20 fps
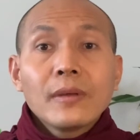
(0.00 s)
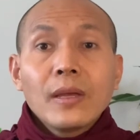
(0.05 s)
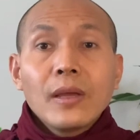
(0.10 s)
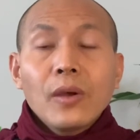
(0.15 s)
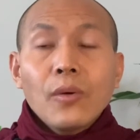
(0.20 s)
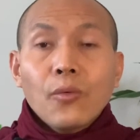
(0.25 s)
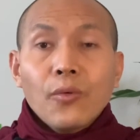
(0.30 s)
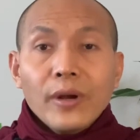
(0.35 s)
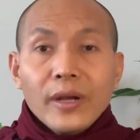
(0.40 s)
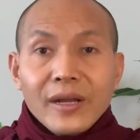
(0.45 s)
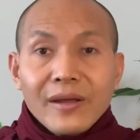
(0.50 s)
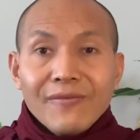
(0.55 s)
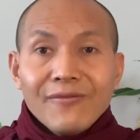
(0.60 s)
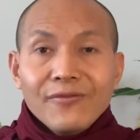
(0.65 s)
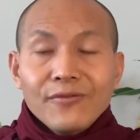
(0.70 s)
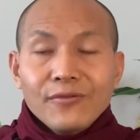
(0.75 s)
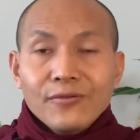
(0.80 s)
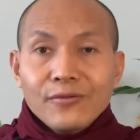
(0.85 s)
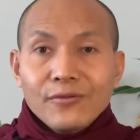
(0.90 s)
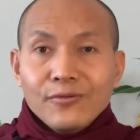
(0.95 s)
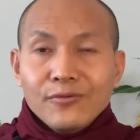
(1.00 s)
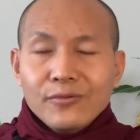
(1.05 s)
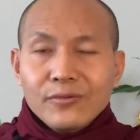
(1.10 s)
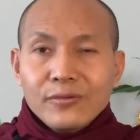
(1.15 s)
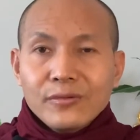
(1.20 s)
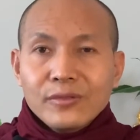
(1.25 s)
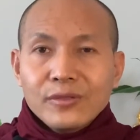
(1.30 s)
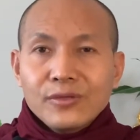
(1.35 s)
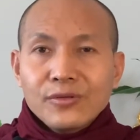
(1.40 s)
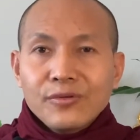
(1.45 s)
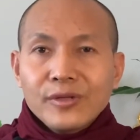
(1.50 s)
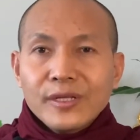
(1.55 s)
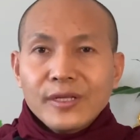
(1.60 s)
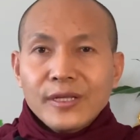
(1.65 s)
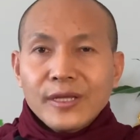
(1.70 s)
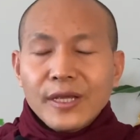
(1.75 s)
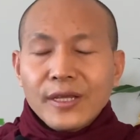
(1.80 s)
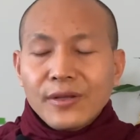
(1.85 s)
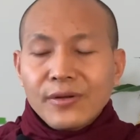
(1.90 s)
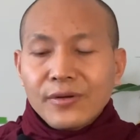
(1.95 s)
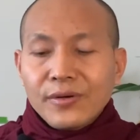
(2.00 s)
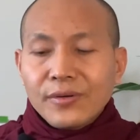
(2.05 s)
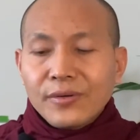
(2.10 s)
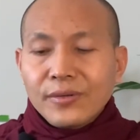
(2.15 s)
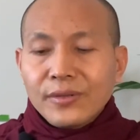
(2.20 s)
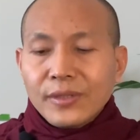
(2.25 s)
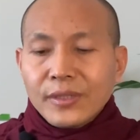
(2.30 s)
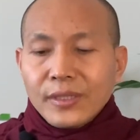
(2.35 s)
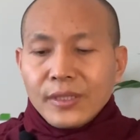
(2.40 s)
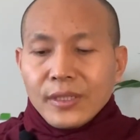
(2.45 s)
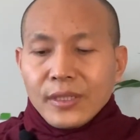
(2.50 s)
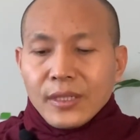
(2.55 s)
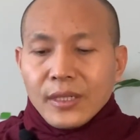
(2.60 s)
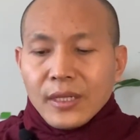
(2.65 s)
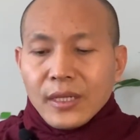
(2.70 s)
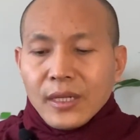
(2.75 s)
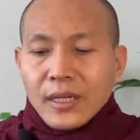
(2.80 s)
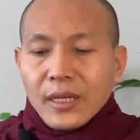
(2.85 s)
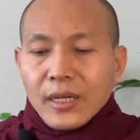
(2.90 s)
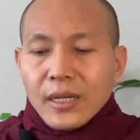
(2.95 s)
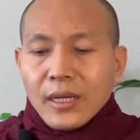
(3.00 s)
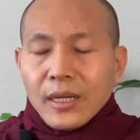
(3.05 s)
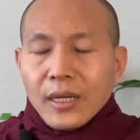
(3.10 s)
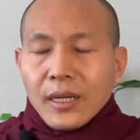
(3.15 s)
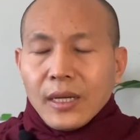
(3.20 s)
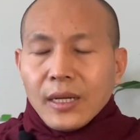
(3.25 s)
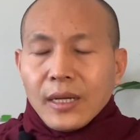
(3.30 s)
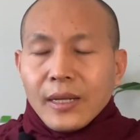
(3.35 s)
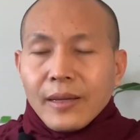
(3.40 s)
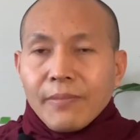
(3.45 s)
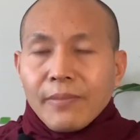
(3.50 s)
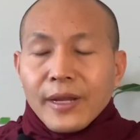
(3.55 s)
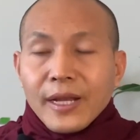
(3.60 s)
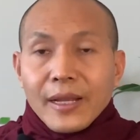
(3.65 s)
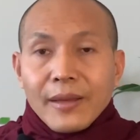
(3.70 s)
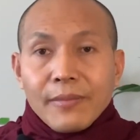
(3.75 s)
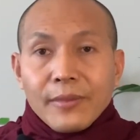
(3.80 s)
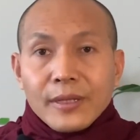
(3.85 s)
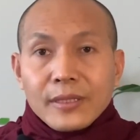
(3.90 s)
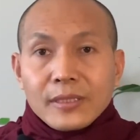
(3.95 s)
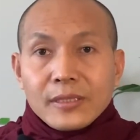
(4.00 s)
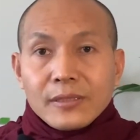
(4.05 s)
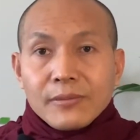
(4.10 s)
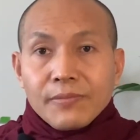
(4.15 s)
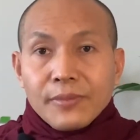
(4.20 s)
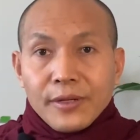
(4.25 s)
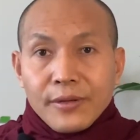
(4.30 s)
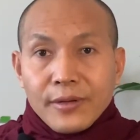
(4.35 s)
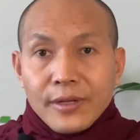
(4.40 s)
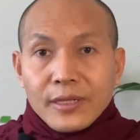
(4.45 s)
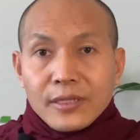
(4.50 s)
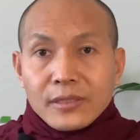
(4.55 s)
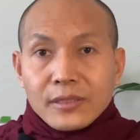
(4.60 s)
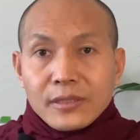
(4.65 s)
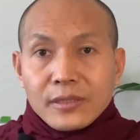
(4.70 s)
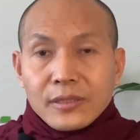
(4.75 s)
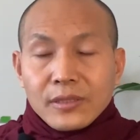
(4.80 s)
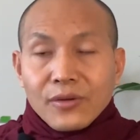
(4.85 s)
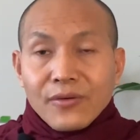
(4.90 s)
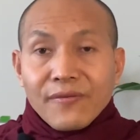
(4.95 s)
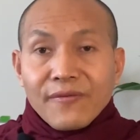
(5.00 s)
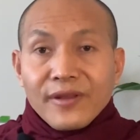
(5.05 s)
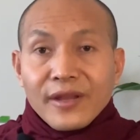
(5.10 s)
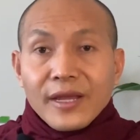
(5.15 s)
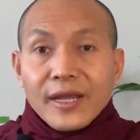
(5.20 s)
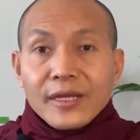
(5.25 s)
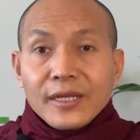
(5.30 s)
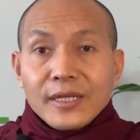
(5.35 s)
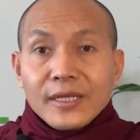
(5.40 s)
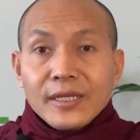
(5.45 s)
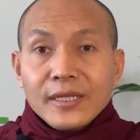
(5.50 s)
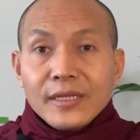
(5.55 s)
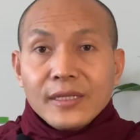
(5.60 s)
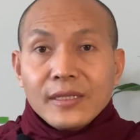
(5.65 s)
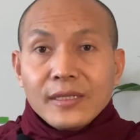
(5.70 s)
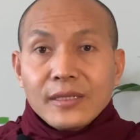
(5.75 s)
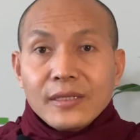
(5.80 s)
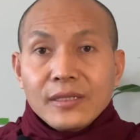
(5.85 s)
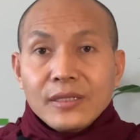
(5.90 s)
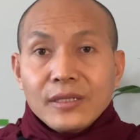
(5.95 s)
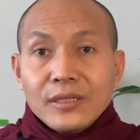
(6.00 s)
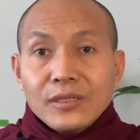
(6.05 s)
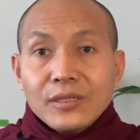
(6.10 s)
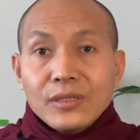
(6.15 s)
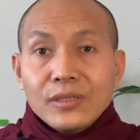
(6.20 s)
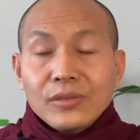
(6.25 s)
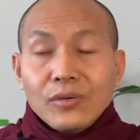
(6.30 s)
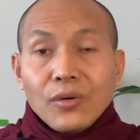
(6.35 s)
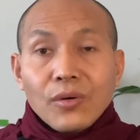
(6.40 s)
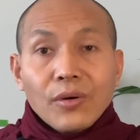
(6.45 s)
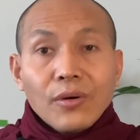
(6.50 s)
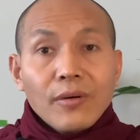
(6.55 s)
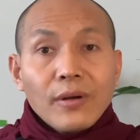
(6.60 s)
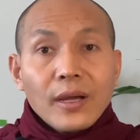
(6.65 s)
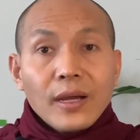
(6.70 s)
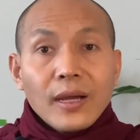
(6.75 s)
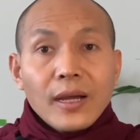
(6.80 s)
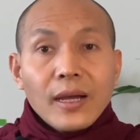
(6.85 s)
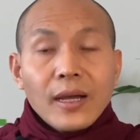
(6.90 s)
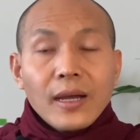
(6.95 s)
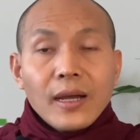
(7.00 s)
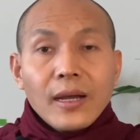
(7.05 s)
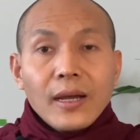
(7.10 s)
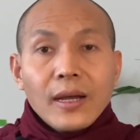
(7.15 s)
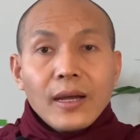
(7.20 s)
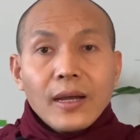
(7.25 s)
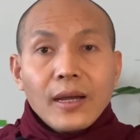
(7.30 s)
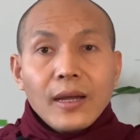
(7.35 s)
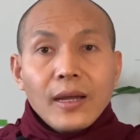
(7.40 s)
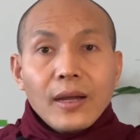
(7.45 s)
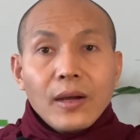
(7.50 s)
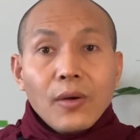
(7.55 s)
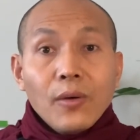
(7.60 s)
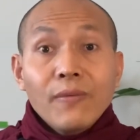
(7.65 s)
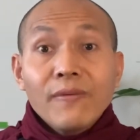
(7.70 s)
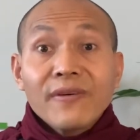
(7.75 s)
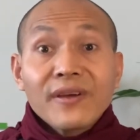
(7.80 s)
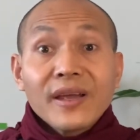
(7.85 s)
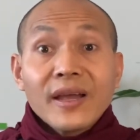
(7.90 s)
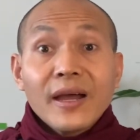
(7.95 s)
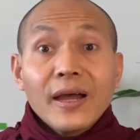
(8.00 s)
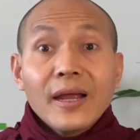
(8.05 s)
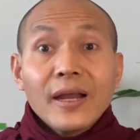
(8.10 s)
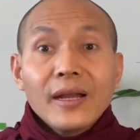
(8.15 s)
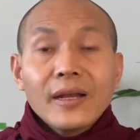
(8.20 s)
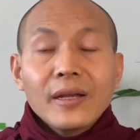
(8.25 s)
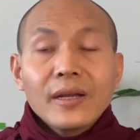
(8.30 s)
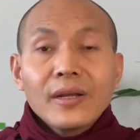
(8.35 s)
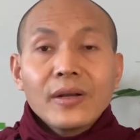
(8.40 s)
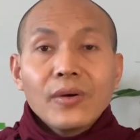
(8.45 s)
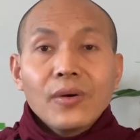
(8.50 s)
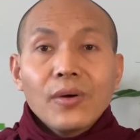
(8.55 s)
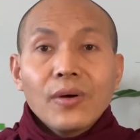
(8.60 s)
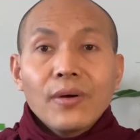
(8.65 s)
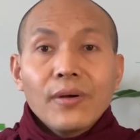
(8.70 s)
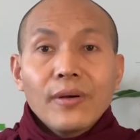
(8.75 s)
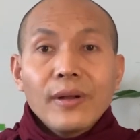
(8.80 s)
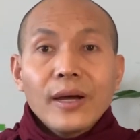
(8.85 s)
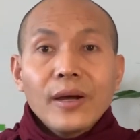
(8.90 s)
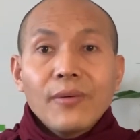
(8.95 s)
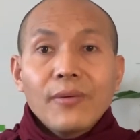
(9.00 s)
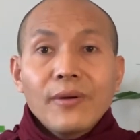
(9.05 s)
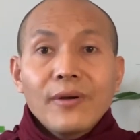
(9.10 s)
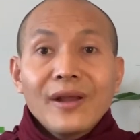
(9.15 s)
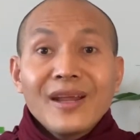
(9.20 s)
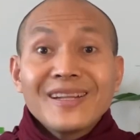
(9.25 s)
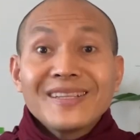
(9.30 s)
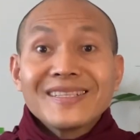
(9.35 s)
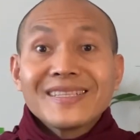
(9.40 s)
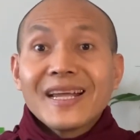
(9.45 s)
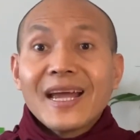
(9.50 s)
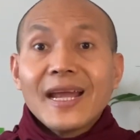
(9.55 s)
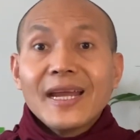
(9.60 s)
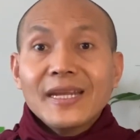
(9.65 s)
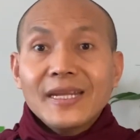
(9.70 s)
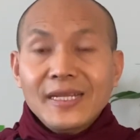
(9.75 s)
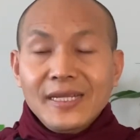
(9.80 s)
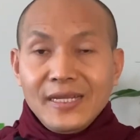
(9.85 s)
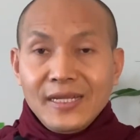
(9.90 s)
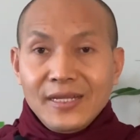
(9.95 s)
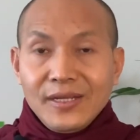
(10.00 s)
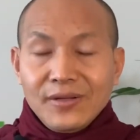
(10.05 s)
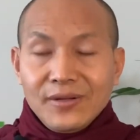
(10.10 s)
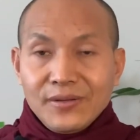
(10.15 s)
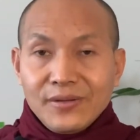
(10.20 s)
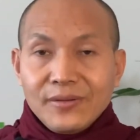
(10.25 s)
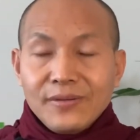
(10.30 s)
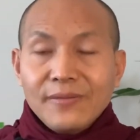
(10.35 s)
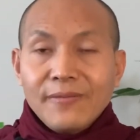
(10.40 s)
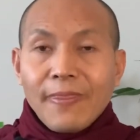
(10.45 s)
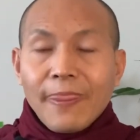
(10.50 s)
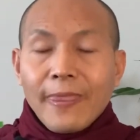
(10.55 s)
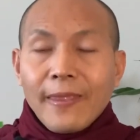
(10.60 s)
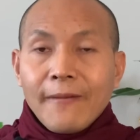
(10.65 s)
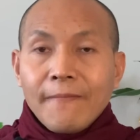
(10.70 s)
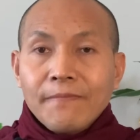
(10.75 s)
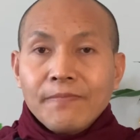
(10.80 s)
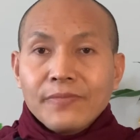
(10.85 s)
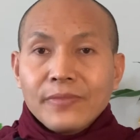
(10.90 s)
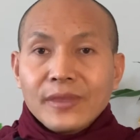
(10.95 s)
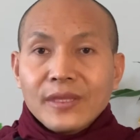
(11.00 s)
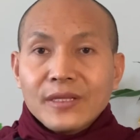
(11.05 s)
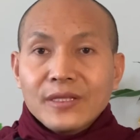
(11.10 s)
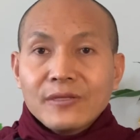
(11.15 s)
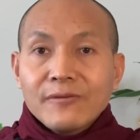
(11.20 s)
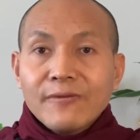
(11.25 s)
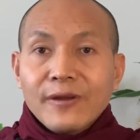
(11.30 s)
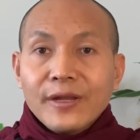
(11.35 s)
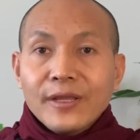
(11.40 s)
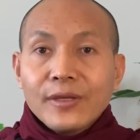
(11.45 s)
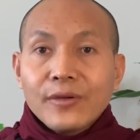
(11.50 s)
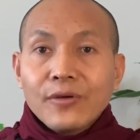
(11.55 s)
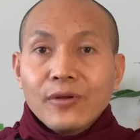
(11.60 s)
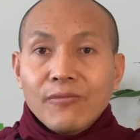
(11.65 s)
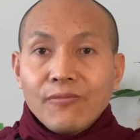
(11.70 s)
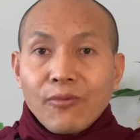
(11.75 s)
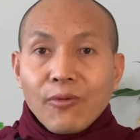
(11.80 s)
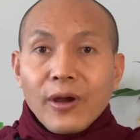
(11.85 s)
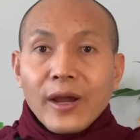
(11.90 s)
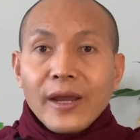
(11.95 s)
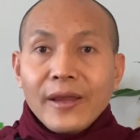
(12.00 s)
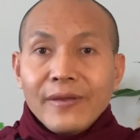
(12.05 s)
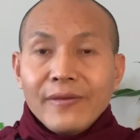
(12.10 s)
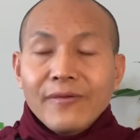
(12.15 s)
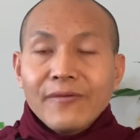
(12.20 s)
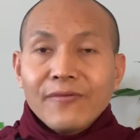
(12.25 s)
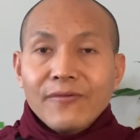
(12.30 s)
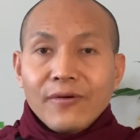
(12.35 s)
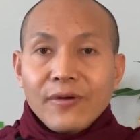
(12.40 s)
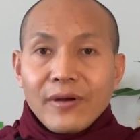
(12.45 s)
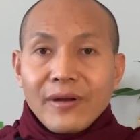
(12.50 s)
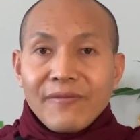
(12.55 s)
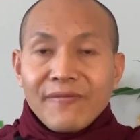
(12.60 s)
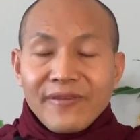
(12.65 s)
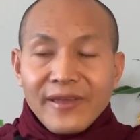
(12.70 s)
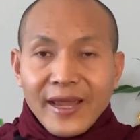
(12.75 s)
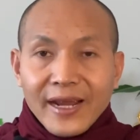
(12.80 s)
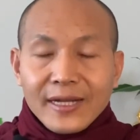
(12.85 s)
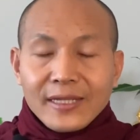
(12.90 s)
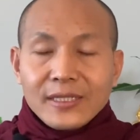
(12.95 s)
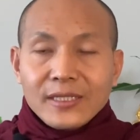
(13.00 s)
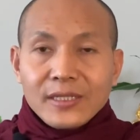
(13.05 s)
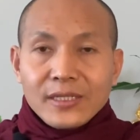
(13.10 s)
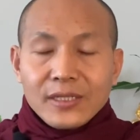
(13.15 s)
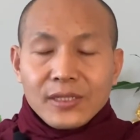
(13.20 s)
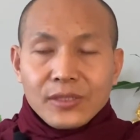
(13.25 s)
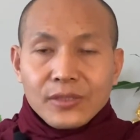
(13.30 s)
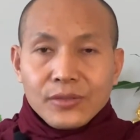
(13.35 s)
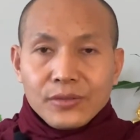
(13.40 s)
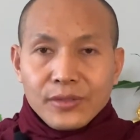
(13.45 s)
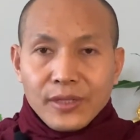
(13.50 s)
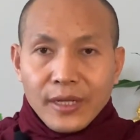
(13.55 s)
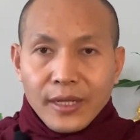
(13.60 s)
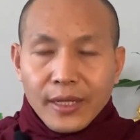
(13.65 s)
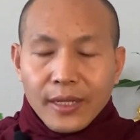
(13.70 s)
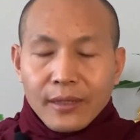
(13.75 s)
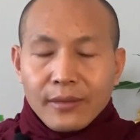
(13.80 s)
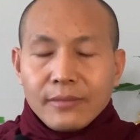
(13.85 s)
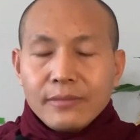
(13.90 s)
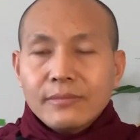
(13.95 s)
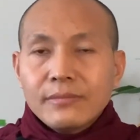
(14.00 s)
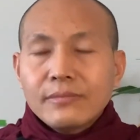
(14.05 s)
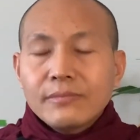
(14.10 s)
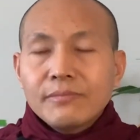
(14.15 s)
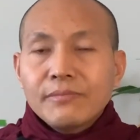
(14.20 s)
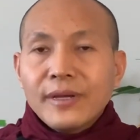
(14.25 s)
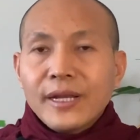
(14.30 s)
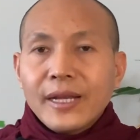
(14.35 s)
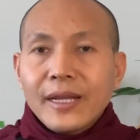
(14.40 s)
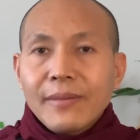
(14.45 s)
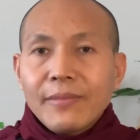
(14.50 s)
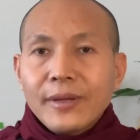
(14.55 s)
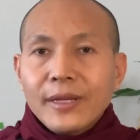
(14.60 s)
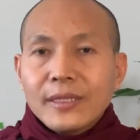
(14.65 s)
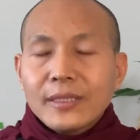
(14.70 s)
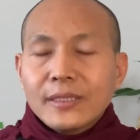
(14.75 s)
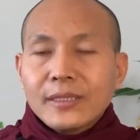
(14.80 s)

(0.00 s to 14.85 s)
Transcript: wonderful during the, you know, the pandemic periods, COVID-19, this is all overcome all our anxiety, you know. This is a very good point for effect to the pandemic.